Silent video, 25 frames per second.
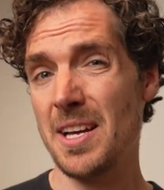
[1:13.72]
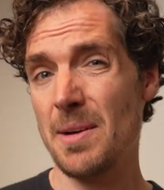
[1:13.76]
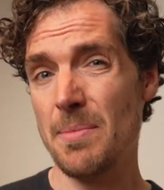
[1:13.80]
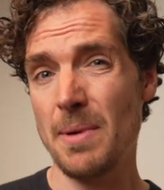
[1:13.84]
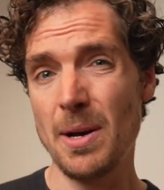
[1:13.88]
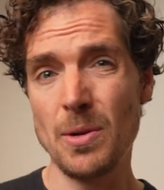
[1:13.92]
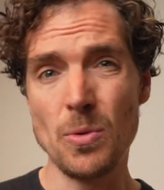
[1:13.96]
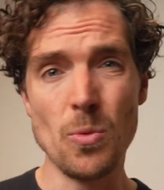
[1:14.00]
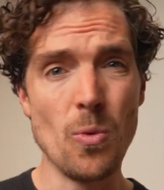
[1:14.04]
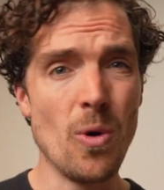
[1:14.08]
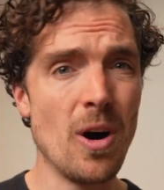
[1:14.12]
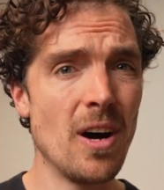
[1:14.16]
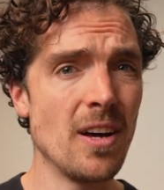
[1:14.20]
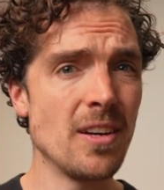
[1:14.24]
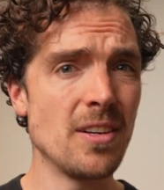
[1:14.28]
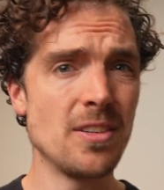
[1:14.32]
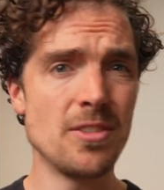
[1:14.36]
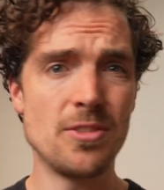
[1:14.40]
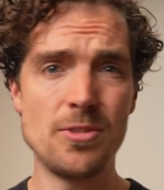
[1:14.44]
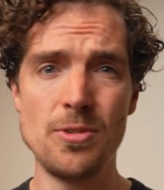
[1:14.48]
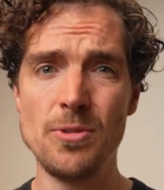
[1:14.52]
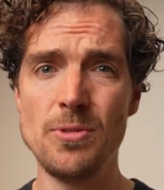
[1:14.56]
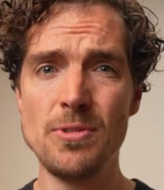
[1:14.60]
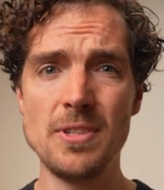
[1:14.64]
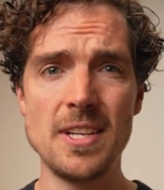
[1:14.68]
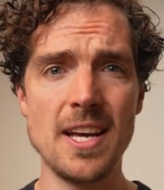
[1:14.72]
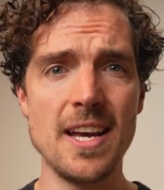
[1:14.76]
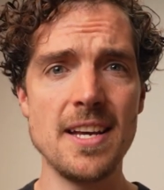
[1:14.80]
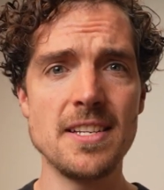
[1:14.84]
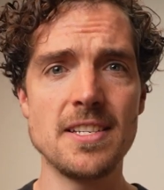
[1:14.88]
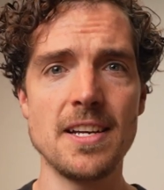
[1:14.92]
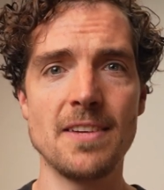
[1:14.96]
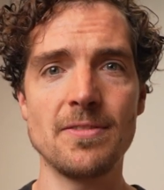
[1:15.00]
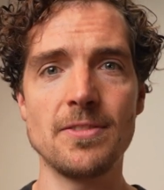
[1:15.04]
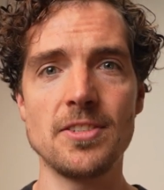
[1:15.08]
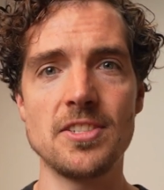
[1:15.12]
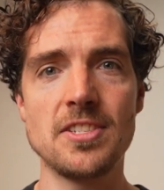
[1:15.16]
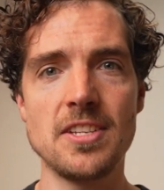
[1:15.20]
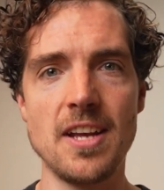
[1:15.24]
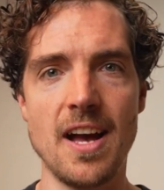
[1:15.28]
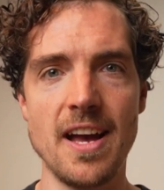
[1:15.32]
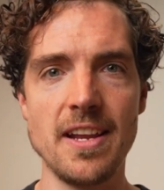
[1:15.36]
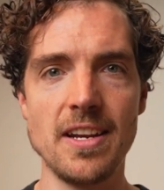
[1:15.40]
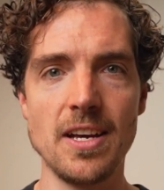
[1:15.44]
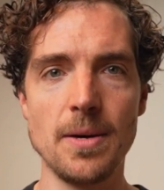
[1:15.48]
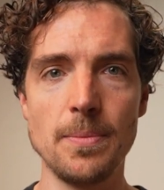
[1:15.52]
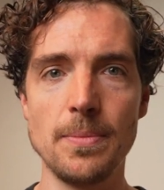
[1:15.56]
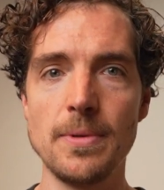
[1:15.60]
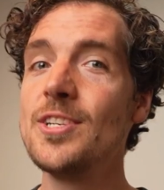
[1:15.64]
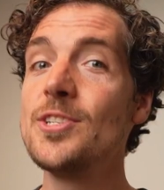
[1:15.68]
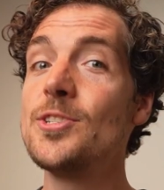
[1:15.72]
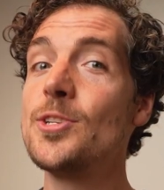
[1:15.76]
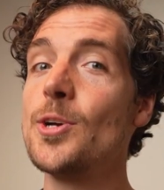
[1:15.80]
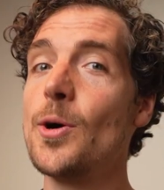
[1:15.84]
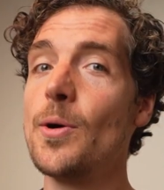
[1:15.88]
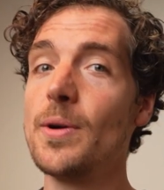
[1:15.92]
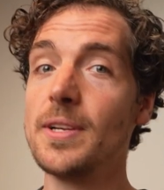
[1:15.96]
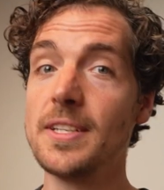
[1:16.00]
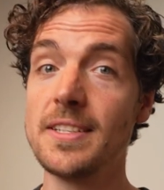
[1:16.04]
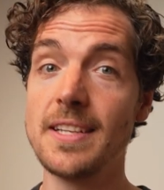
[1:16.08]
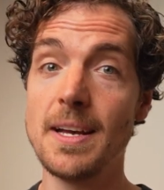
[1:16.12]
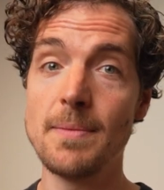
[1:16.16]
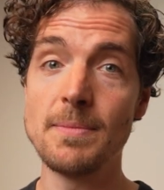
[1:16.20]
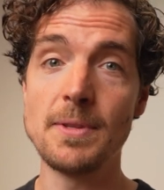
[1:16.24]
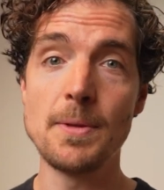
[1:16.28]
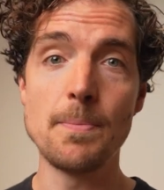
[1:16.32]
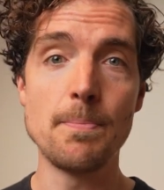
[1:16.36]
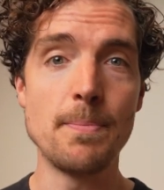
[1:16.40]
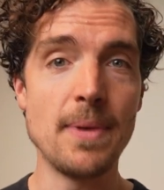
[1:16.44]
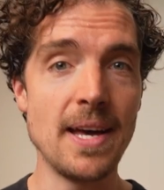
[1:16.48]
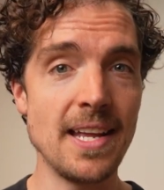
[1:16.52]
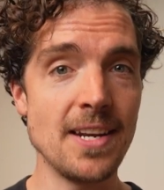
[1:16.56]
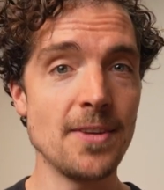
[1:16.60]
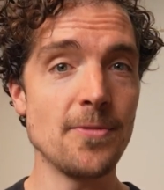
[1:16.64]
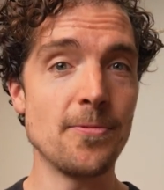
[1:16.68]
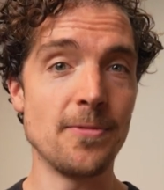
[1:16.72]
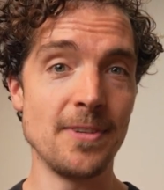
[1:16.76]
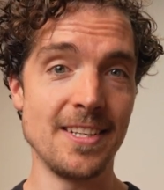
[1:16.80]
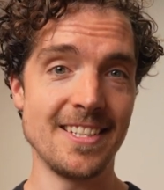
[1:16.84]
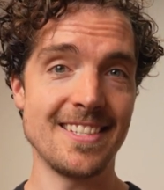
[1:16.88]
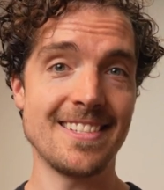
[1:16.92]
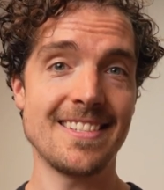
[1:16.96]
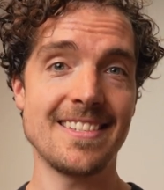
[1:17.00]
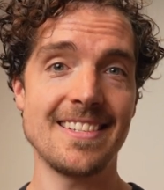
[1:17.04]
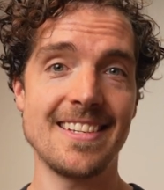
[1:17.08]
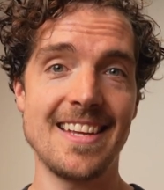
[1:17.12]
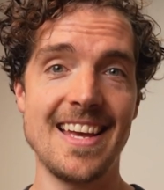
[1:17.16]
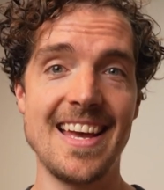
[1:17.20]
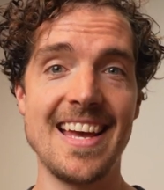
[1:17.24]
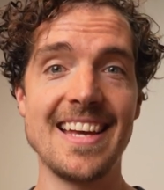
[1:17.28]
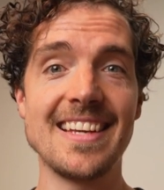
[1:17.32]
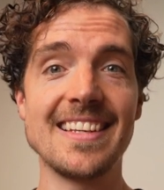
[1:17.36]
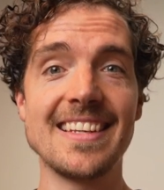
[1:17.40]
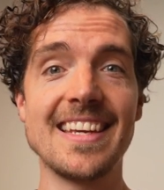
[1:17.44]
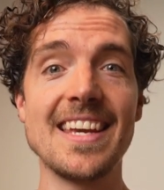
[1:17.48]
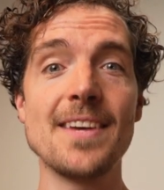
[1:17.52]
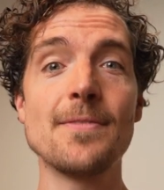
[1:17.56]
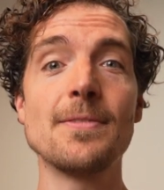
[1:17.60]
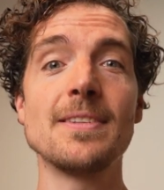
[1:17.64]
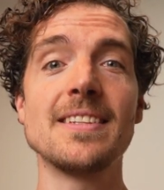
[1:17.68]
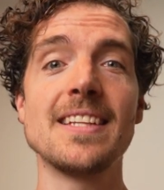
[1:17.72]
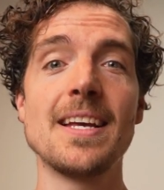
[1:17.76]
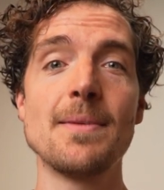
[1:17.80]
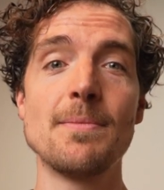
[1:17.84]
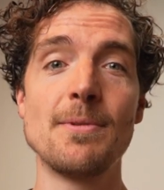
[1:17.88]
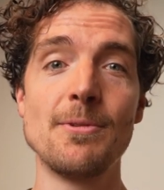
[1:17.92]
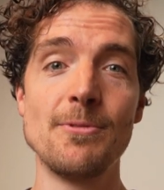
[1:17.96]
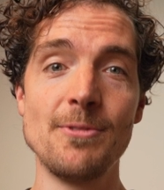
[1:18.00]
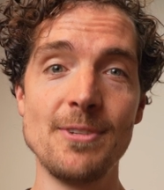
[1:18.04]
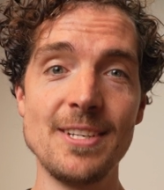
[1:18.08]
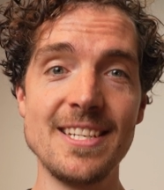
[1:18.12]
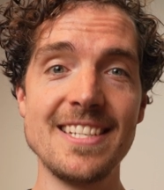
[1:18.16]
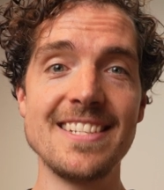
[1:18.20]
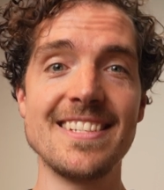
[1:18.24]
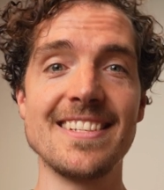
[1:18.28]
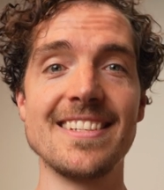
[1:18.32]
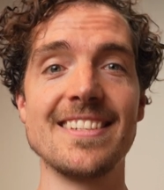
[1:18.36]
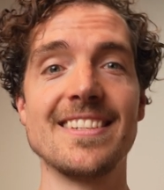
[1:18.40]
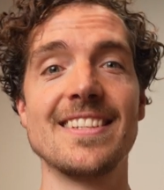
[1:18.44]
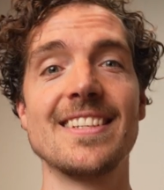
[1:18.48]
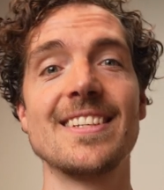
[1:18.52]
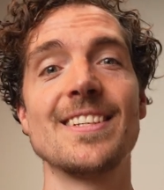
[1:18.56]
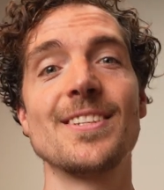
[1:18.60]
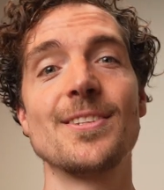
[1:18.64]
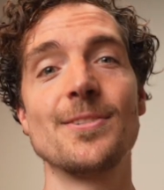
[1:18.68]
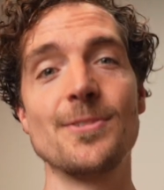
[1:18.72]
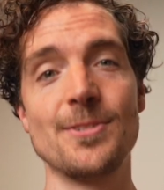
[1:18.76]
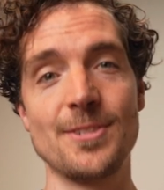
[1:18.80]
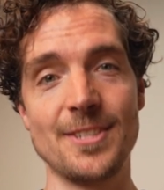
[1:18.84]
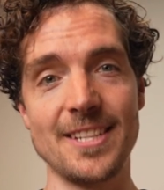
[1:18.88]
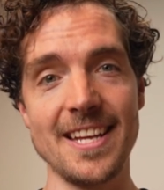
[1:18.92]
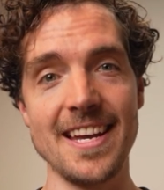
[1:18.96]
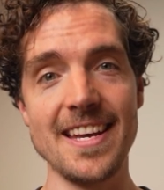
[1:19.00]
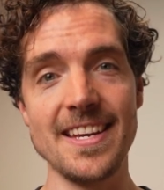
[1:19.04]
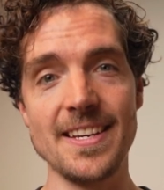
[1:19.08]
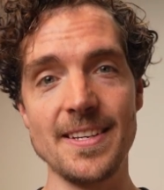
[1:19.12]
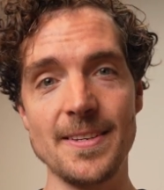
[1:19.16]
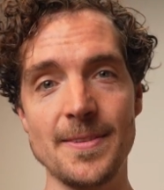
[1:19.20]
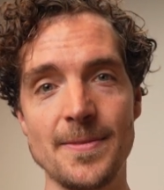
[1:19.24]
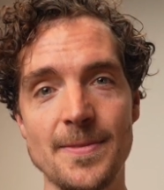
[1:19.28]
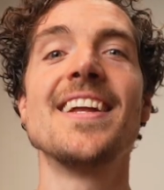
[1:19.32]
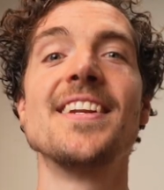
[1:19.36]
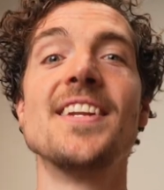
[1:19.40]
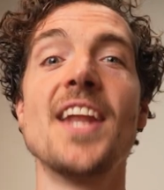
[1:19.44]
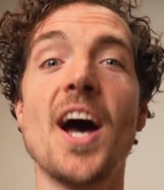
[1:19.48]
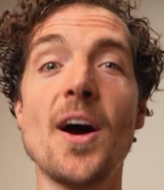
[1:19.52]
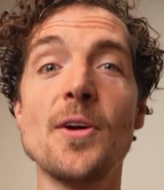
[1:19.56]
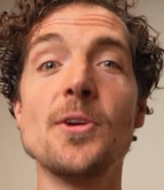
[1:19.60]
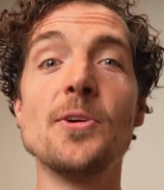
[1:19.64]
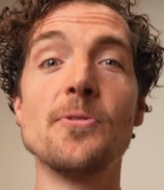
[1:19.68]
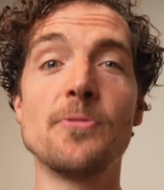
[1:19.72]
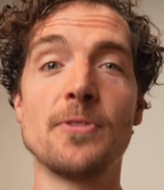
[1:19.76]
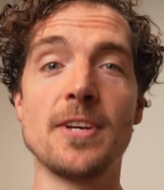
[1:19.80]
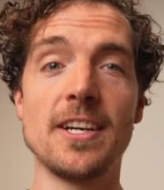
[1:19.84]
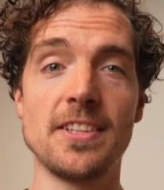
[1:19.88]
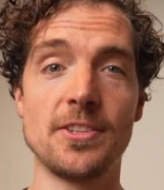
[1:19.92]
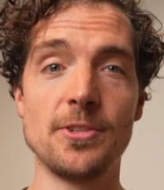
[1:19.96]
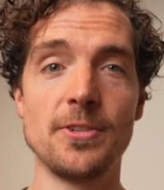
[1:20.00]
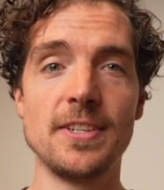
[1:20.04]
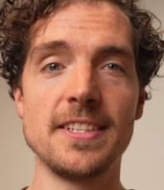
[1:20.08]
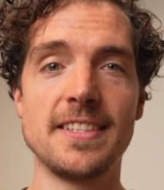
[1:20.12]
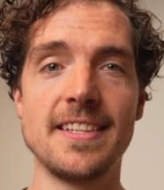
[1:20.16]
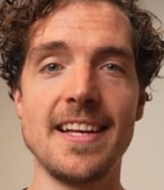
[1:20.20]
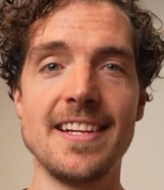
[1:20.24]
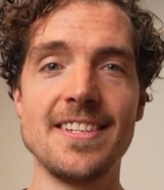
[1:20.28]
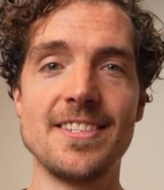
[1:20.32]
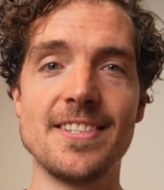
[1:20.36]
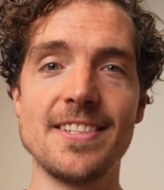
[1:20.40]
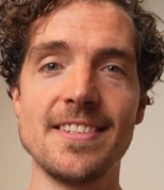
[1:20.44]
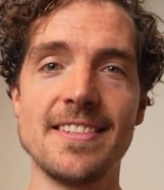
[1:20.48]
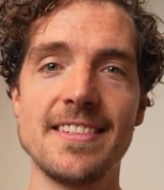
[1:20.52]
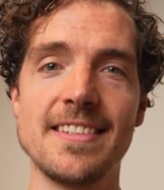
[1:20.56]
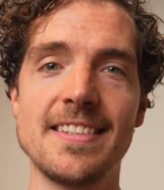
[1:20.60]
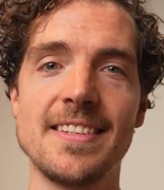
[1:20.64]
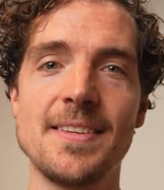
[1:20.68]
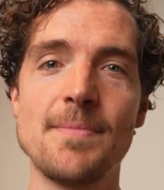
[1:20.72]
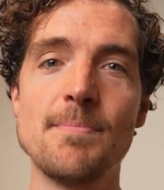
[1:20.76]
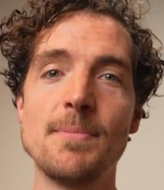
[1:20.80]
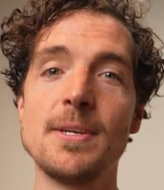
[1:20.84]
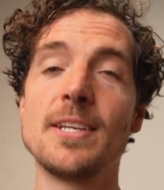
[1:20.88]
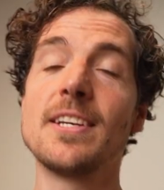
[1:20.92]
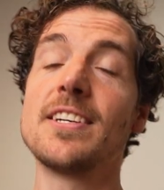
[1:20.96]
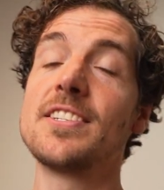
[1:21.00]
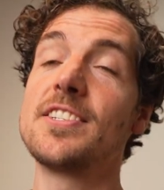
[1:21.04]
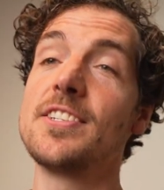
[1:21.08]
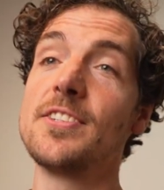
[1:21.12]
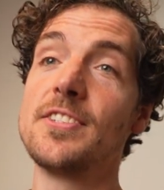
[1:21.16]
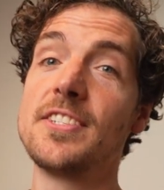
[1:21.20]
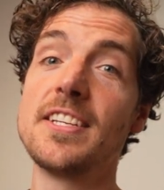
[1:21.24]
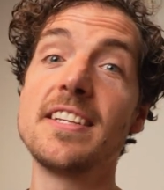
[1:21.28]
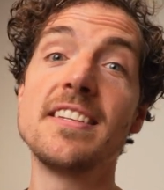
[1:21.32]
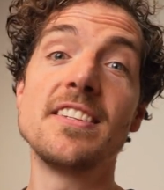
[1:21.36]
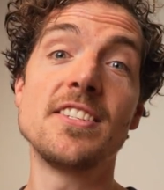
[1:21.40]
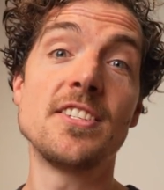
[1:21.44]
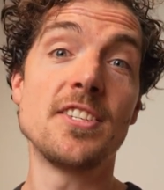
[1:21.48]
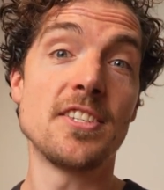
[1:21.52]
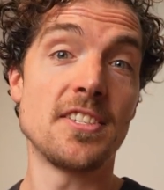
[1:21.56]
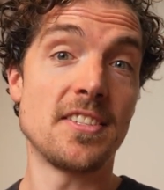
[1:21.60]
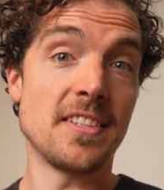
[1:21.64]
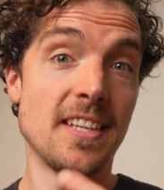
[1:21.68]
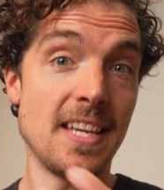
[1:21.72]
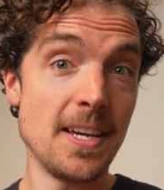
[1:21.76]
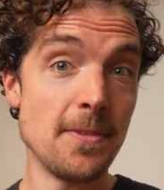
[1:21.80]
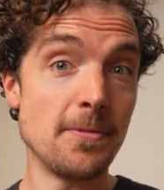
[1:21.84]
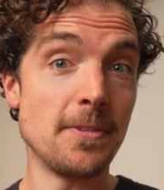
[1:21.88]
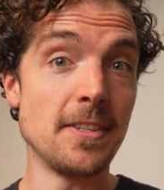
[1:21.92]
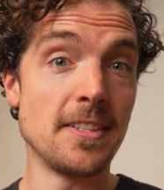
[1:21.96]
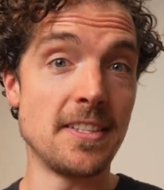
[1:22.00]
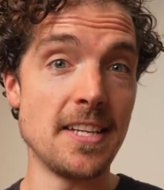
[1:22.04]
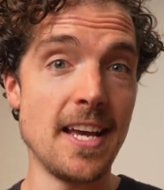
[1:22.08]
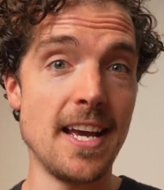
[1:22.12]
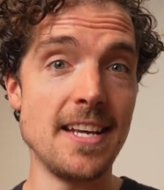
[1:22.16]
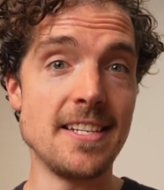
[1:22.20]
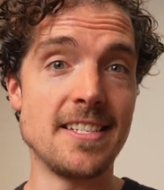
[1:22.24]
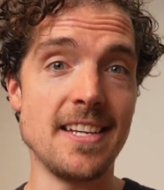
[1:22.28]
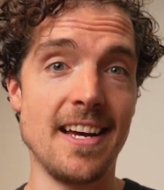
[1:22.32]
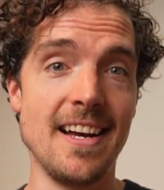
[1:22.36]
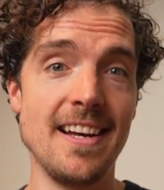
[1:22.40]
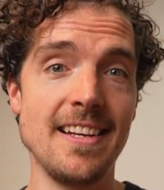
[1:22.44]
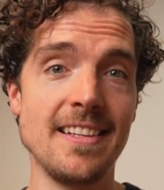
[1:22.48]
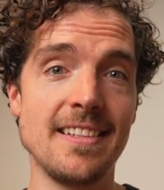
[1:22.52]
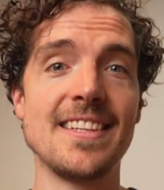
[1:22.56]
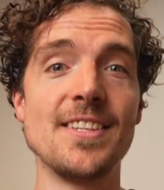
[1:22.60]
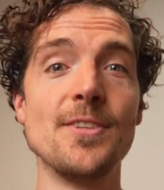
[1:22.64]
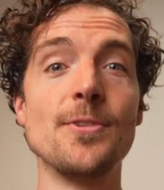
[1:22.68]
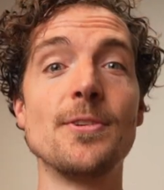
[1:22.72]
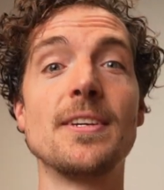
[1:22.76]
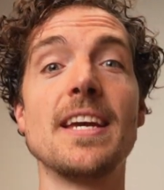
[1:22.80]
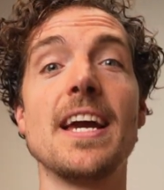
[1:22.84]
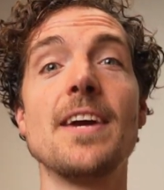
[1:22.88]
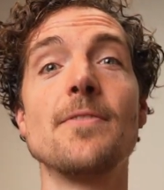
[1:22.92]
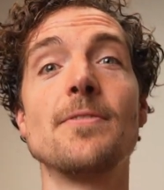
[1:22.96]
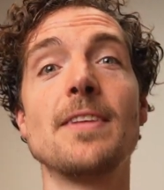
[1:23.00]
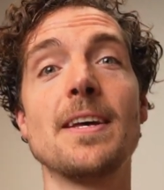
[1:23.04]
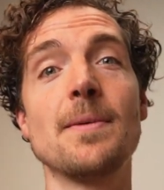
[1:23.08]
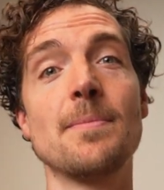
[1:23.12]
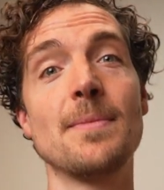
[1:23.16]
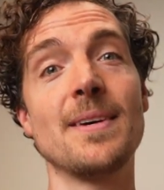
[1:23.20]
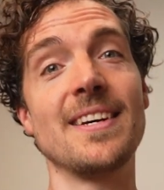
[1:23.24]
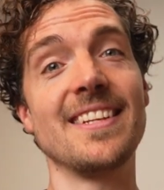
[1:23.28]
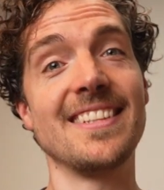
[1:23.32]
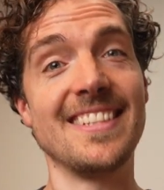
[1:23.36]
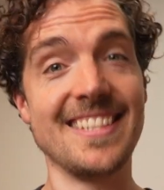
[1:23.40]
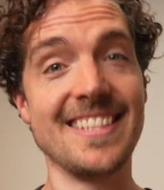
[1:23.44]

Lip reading: about 1-2 days after signup, showing them the benefits and giving them a reason to stay. Now you've got their attention, because you didn't just give the data, you gave them a